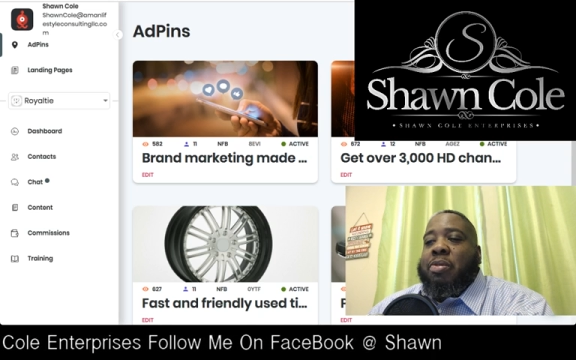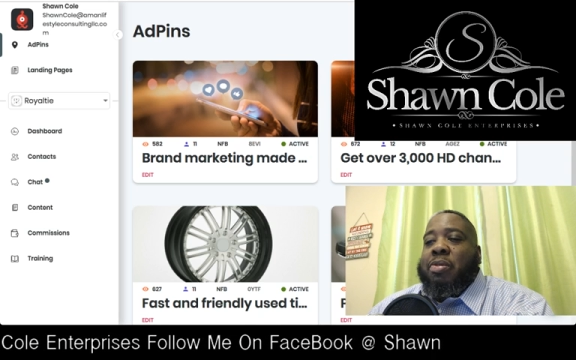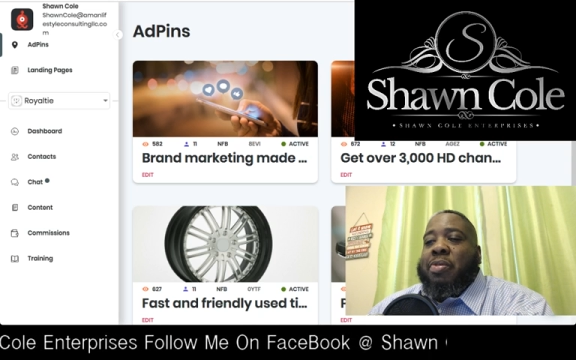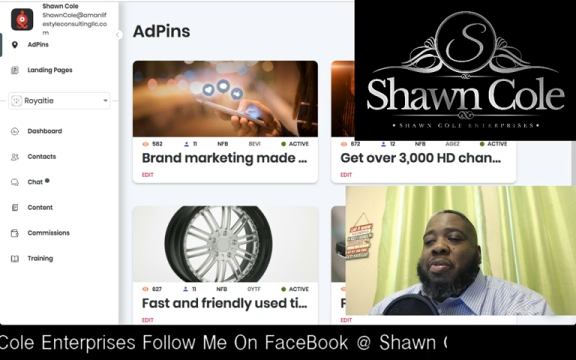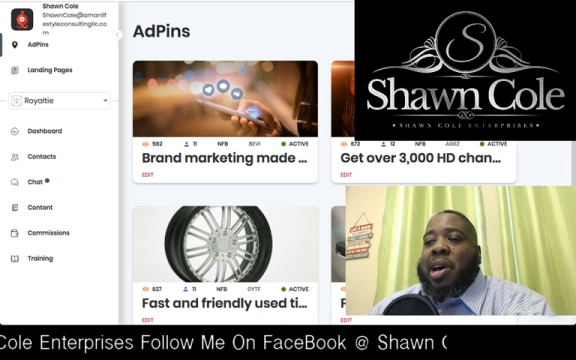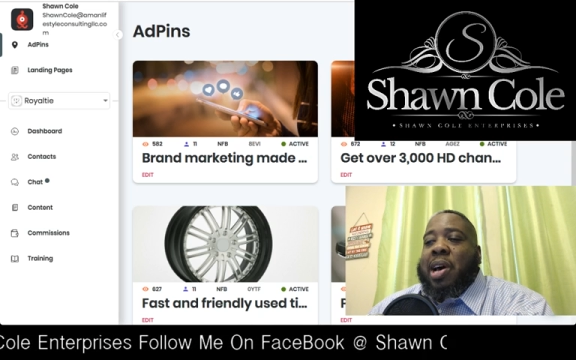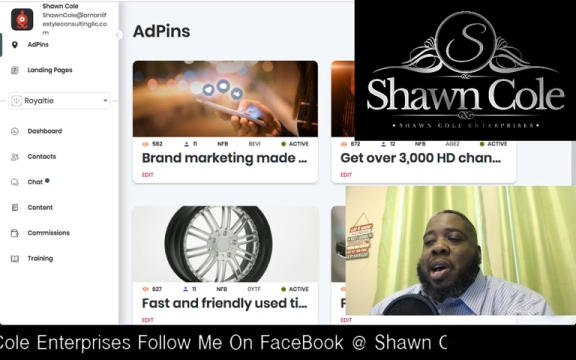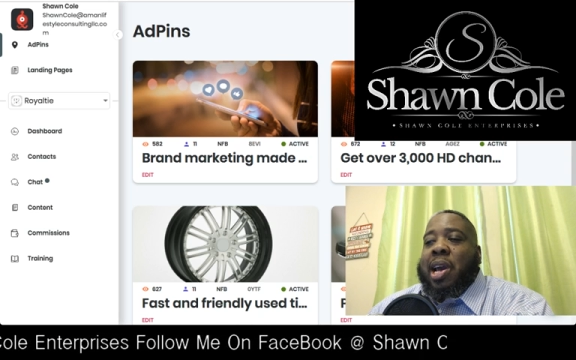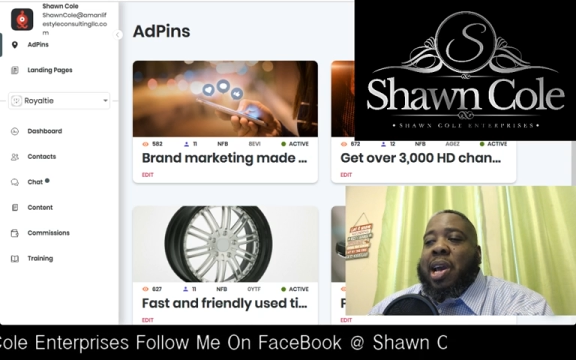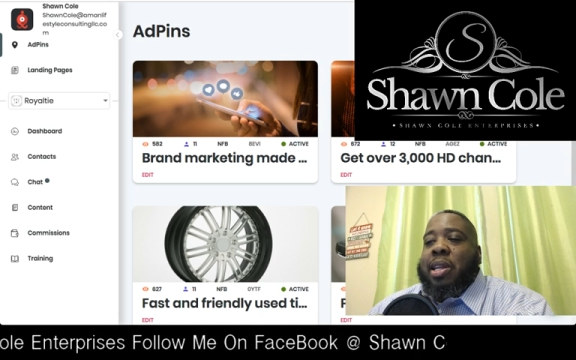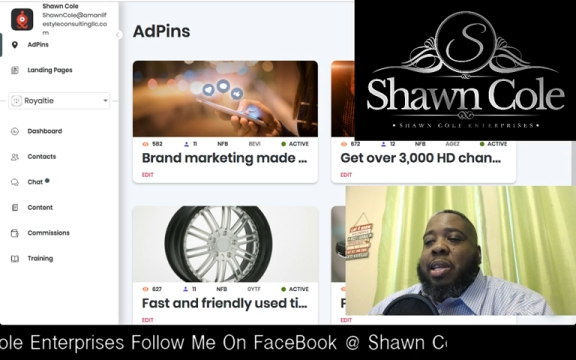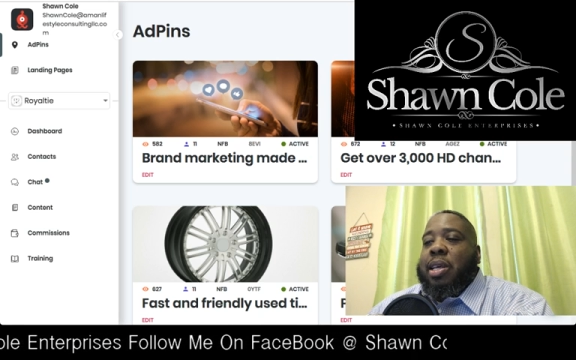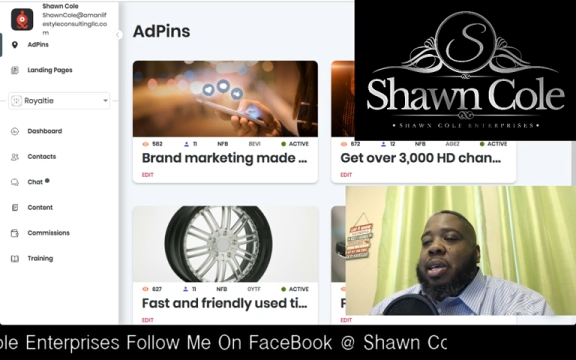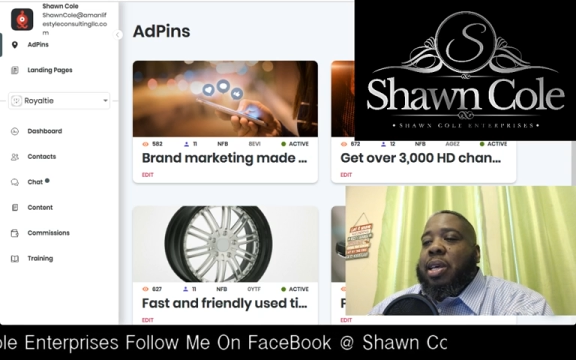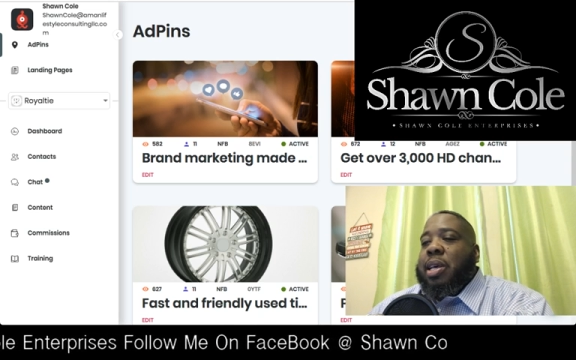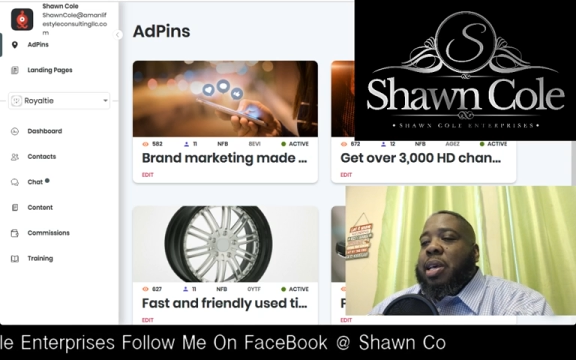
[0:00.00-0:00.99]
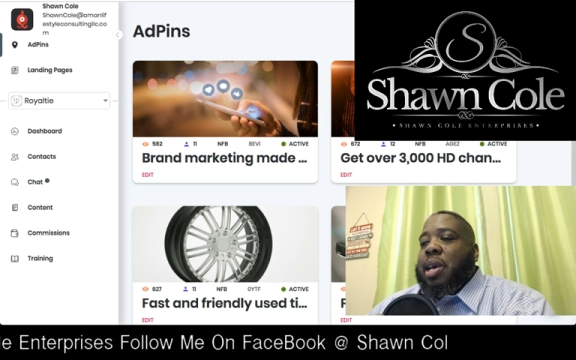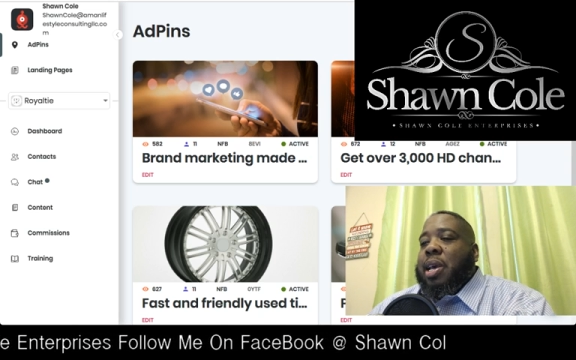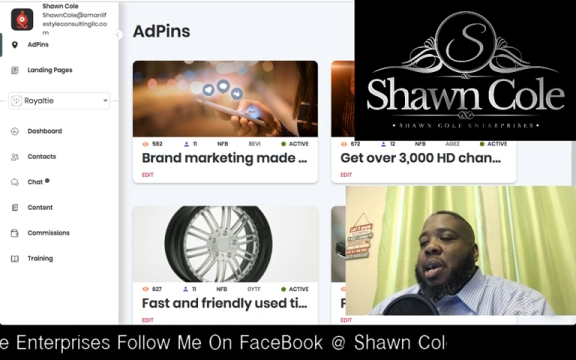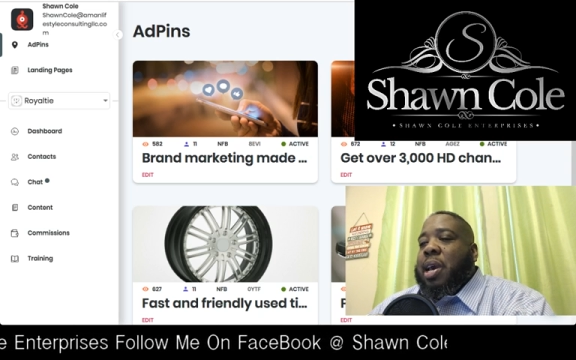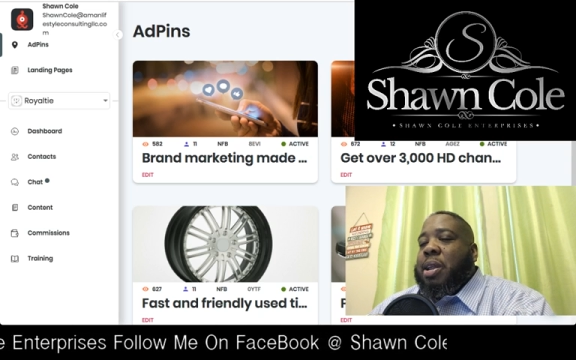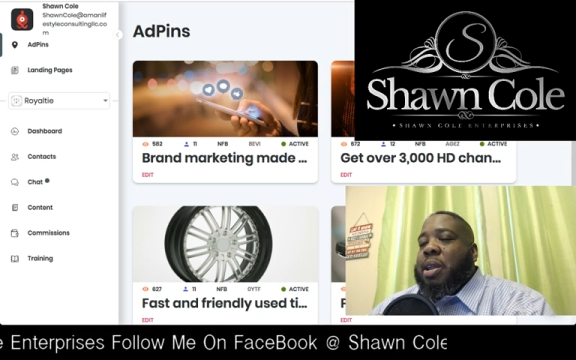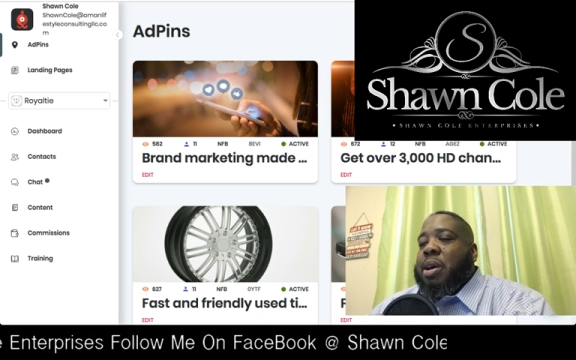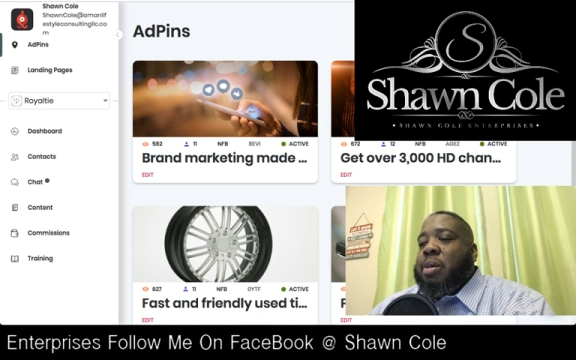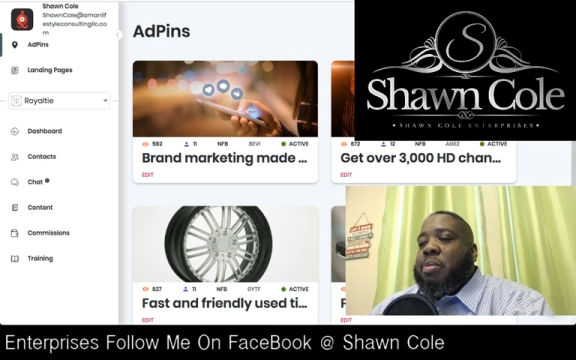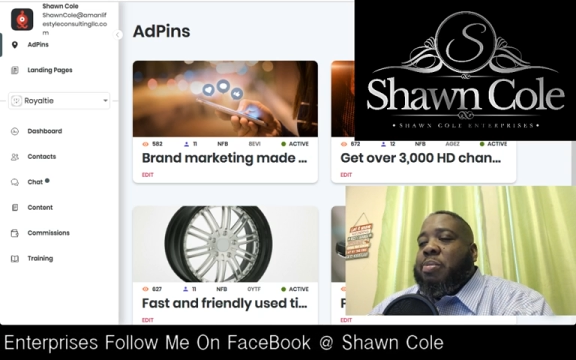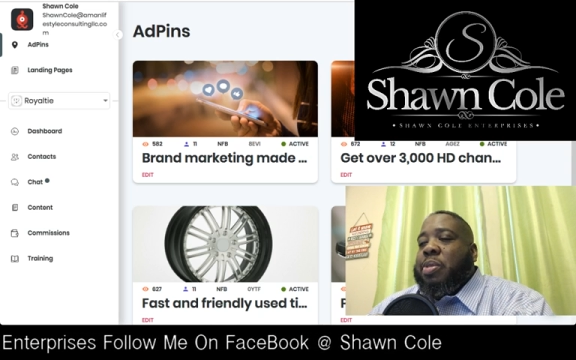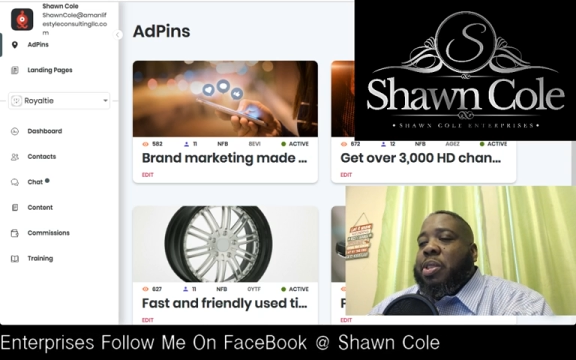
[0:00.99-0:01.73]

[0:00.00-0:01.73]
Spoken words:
And you could go in,